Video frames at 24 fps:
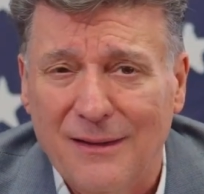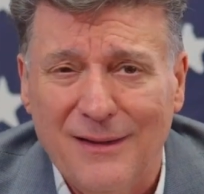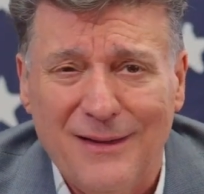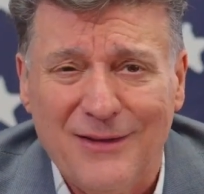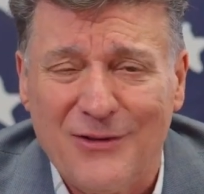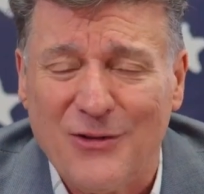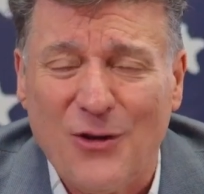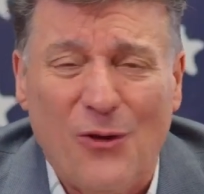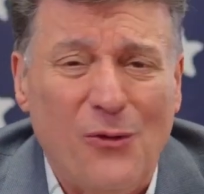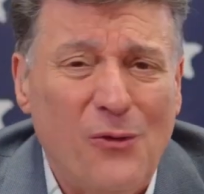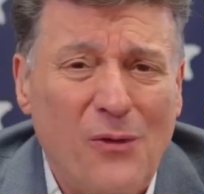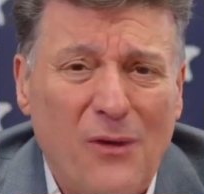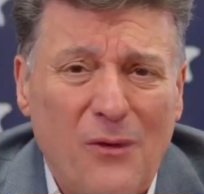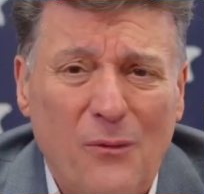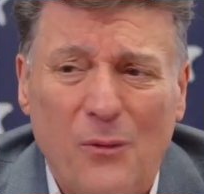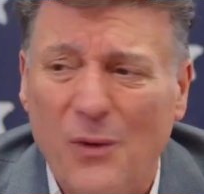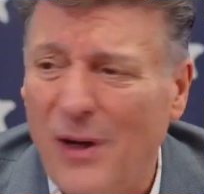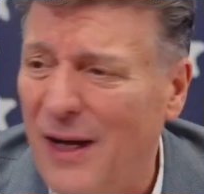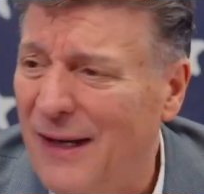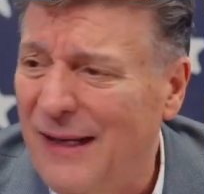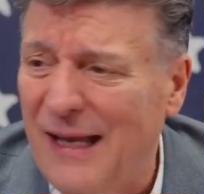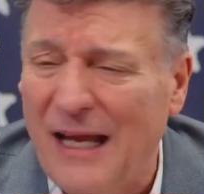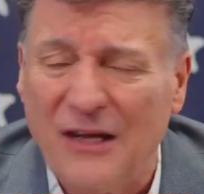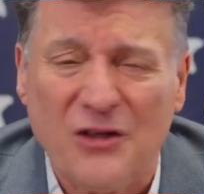So what
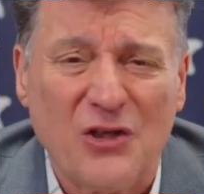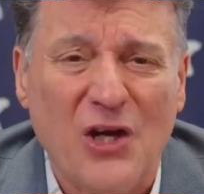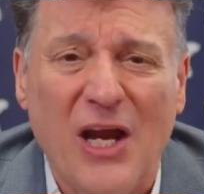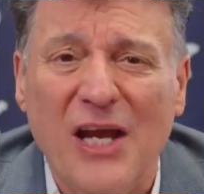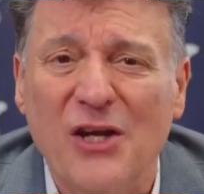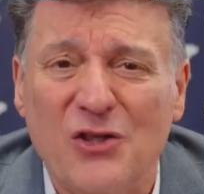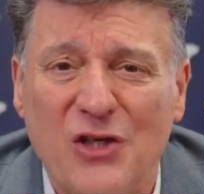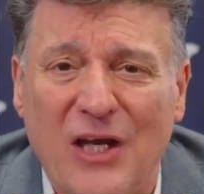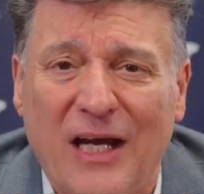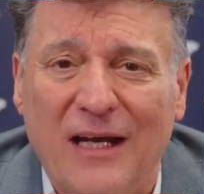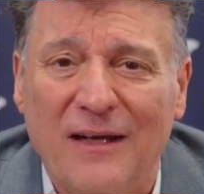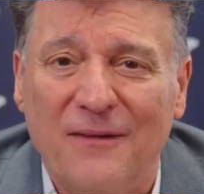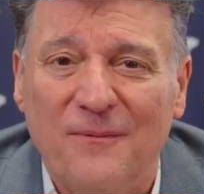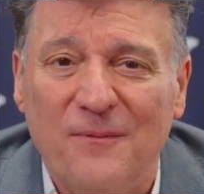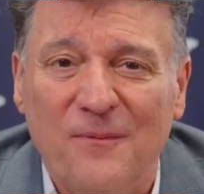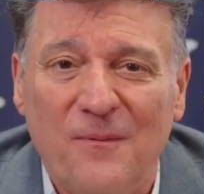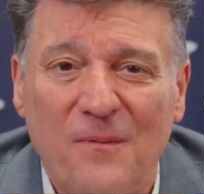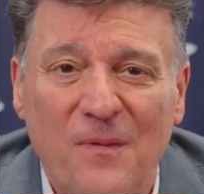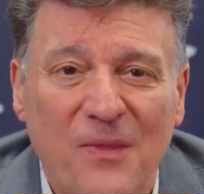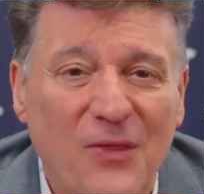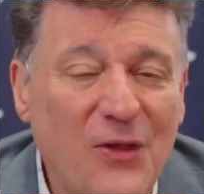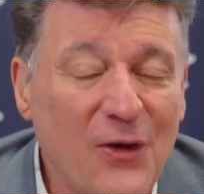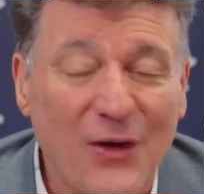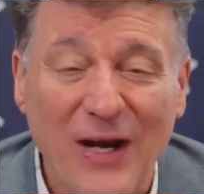are they changing?
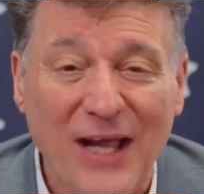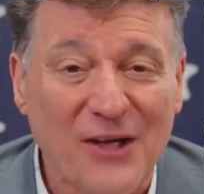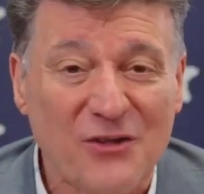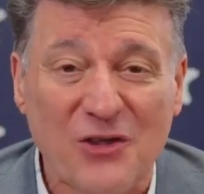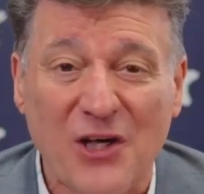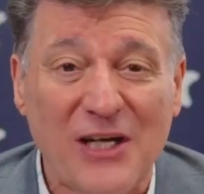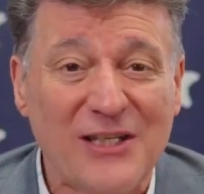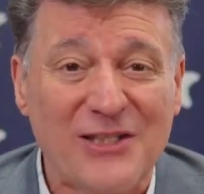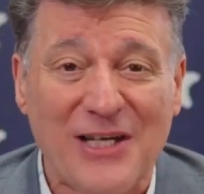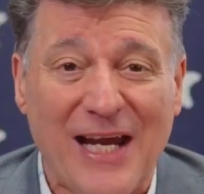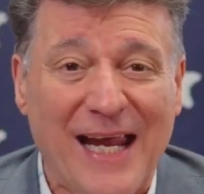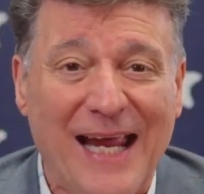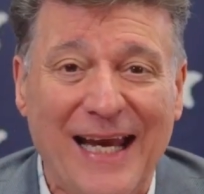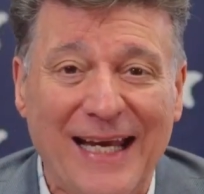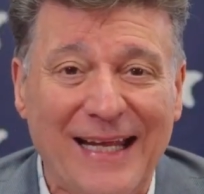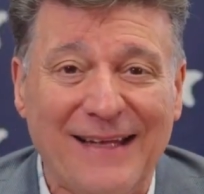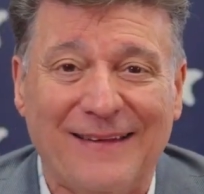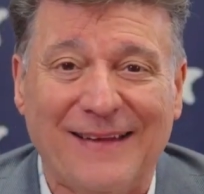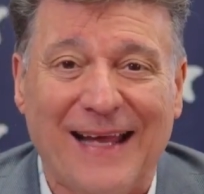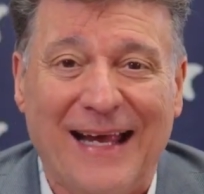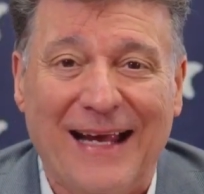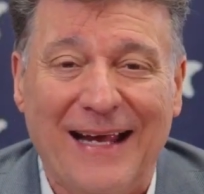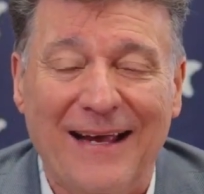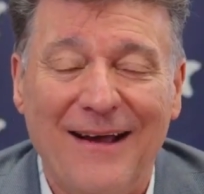They're not changing
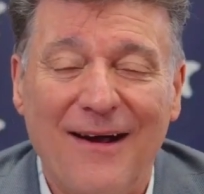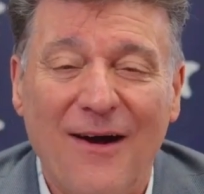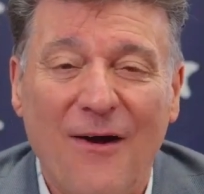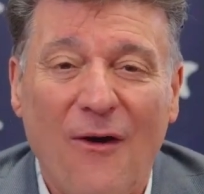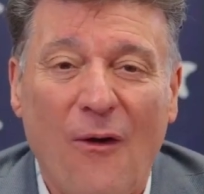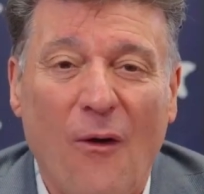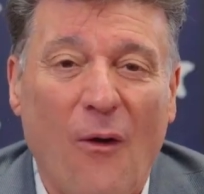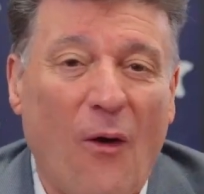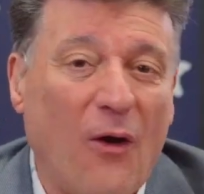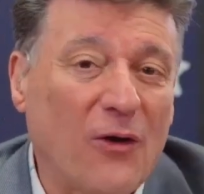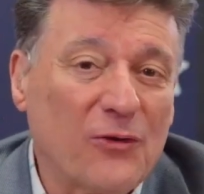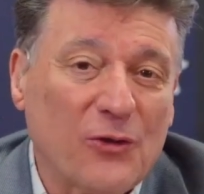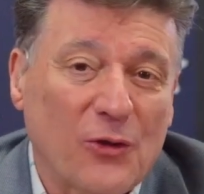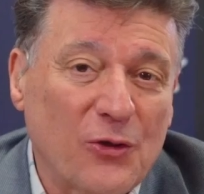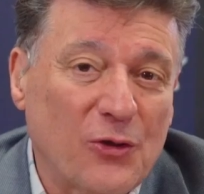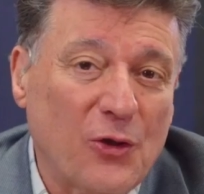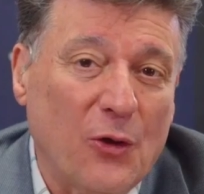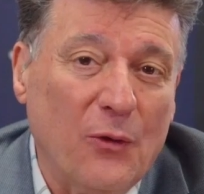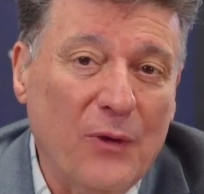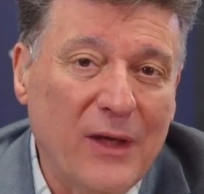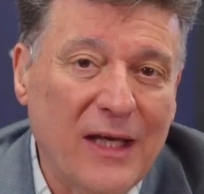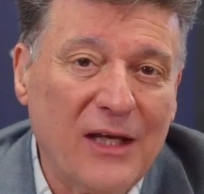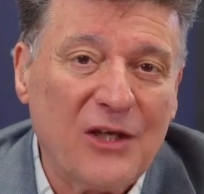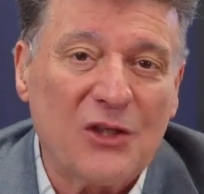anything. All they're
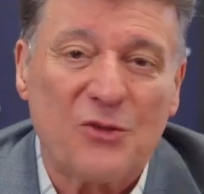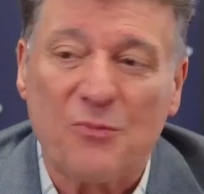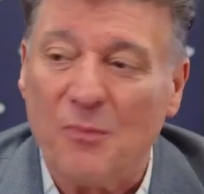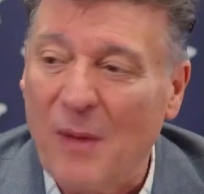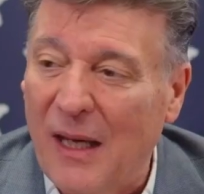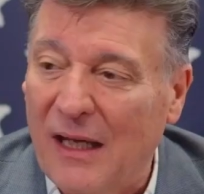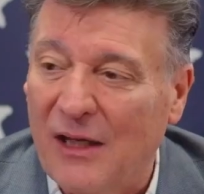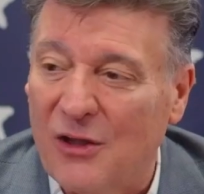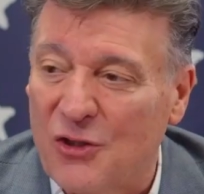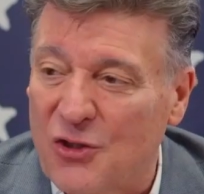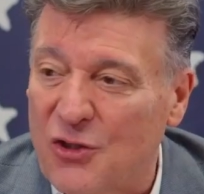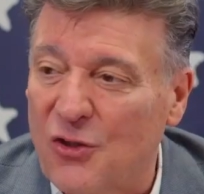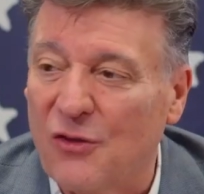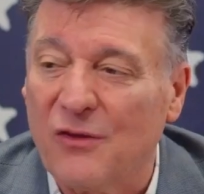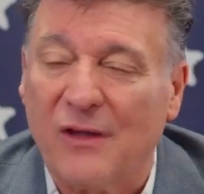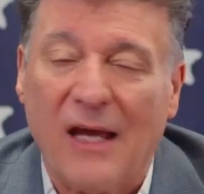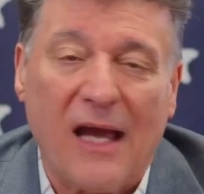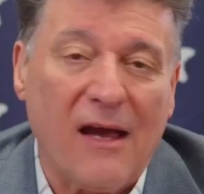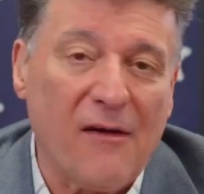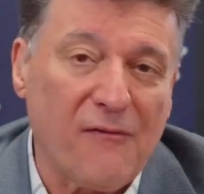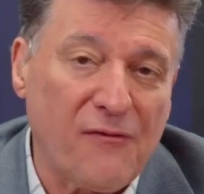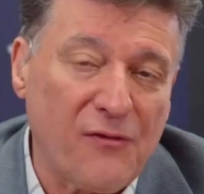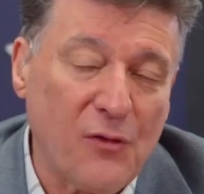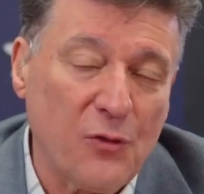doing is making sure
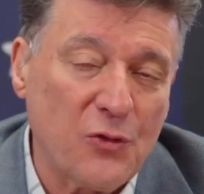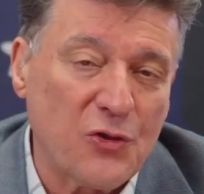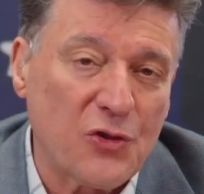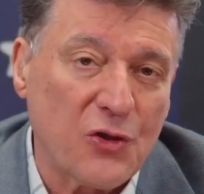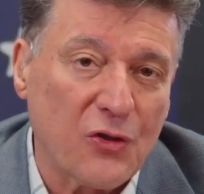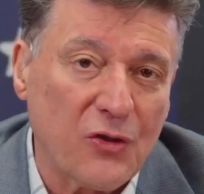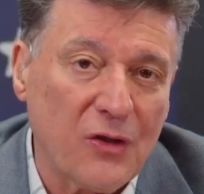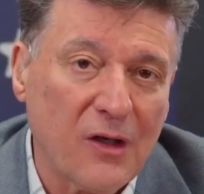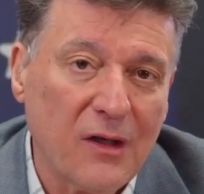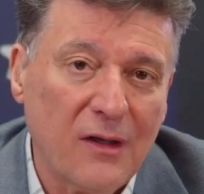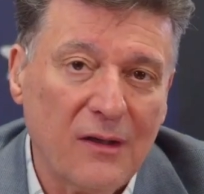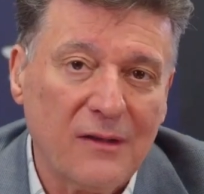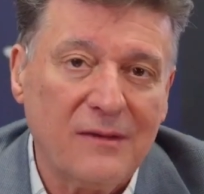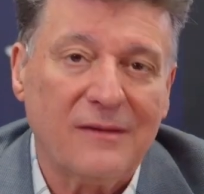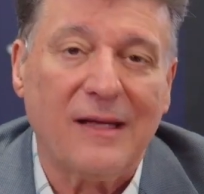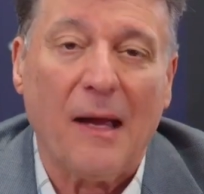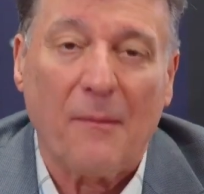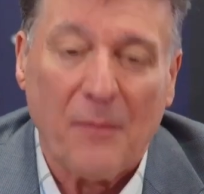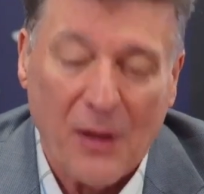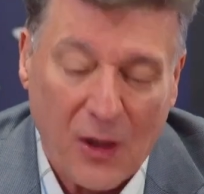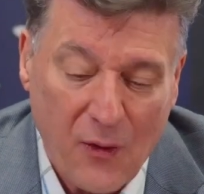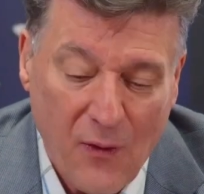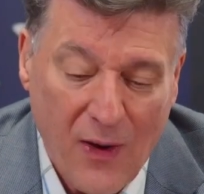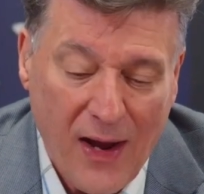they have future
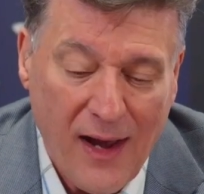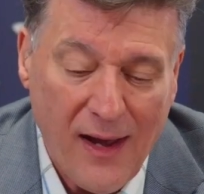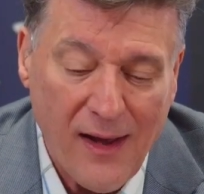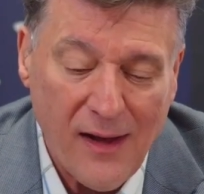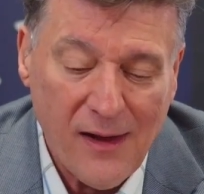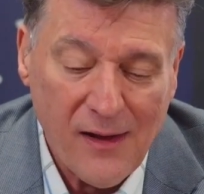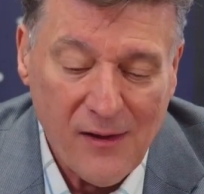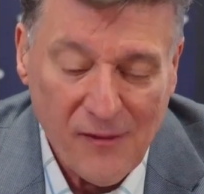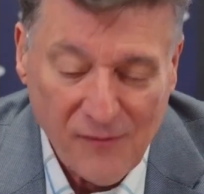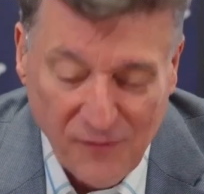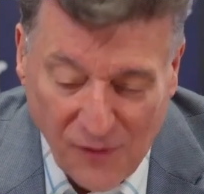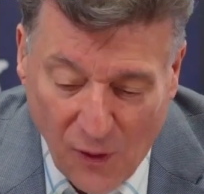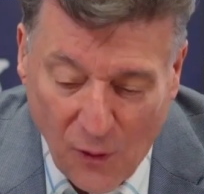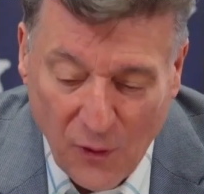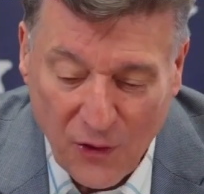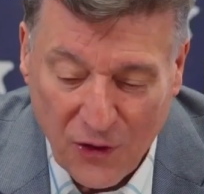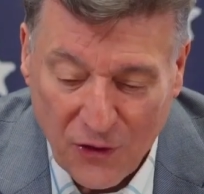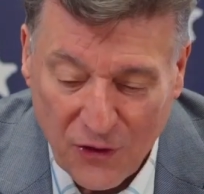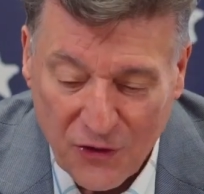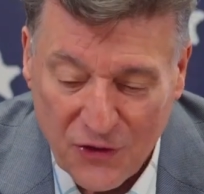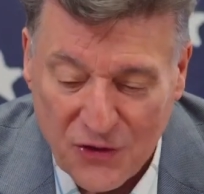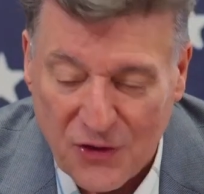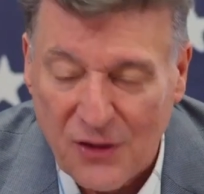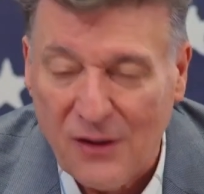Democrat
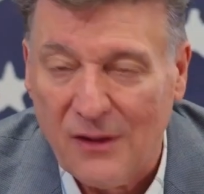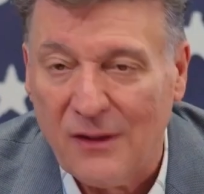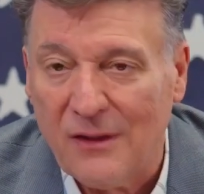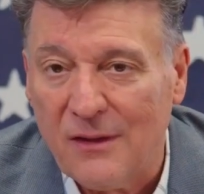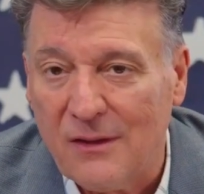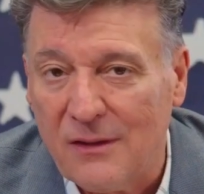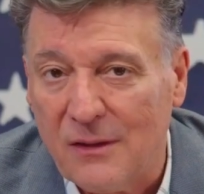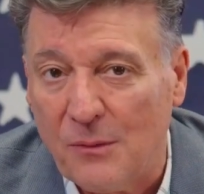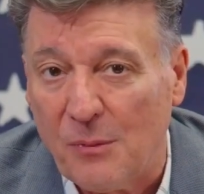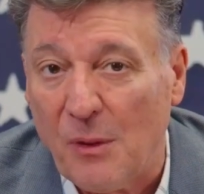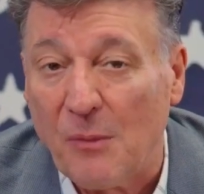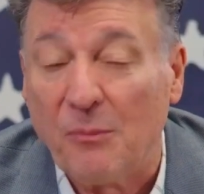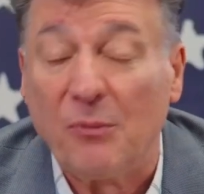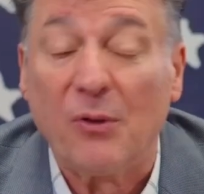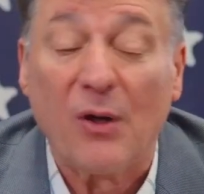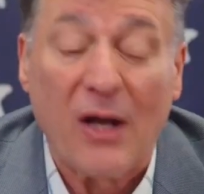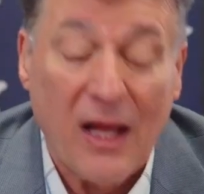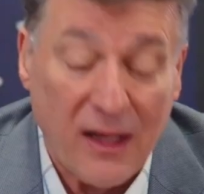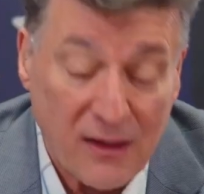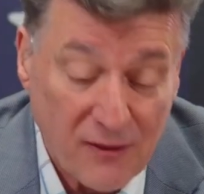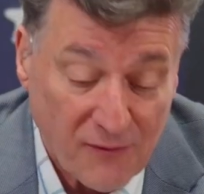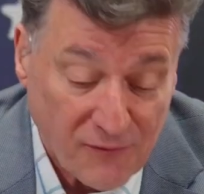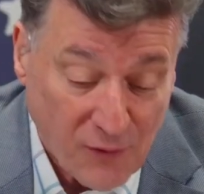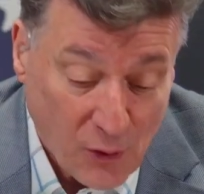voters to be put
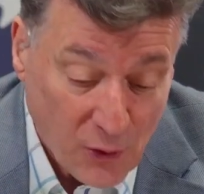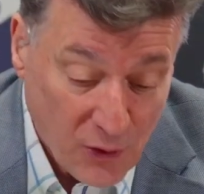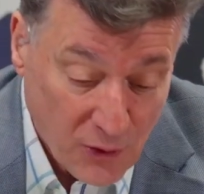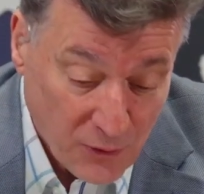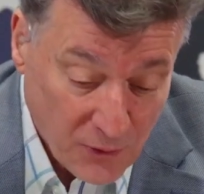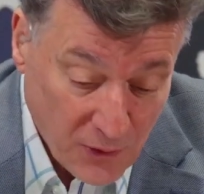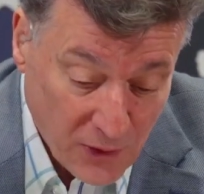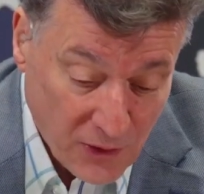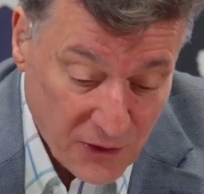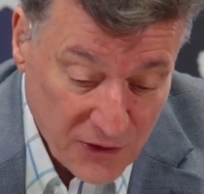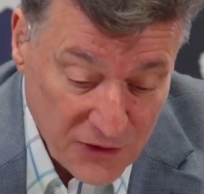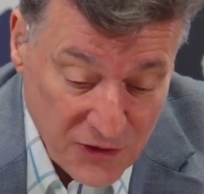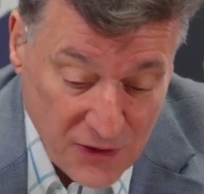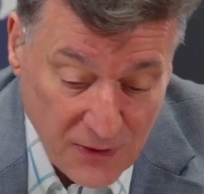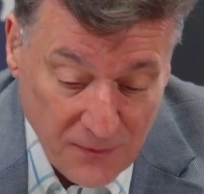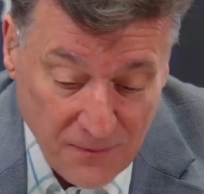on the voter rolls.